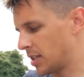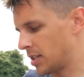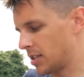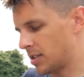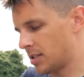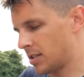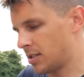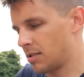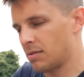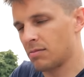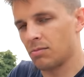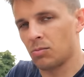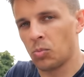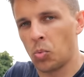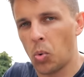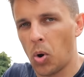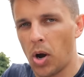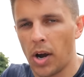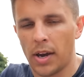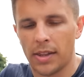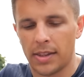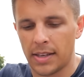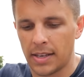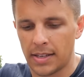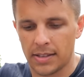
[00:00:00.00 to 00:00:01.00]
is
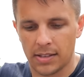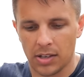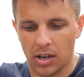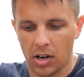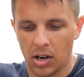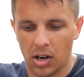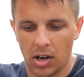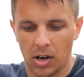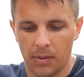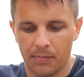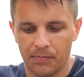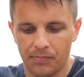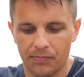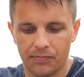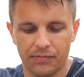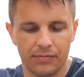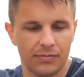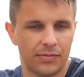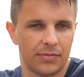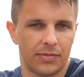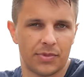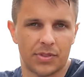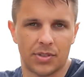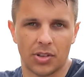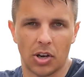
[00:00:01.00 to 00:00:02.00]
why these are
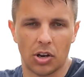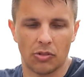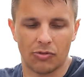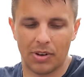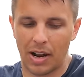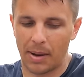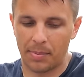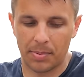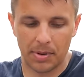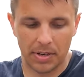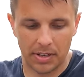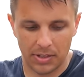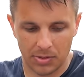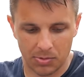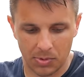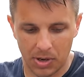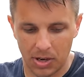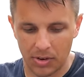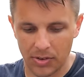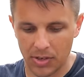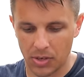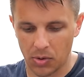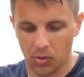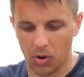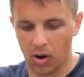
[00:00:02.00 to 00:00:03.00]
so rapid as
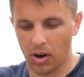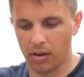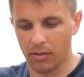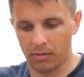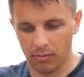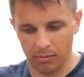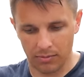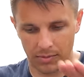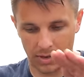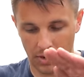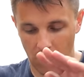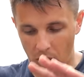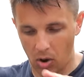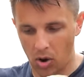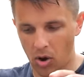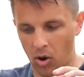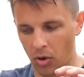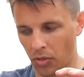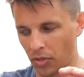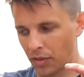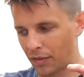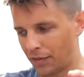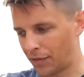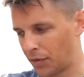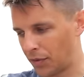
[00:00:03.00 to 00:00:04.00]
well. You are on the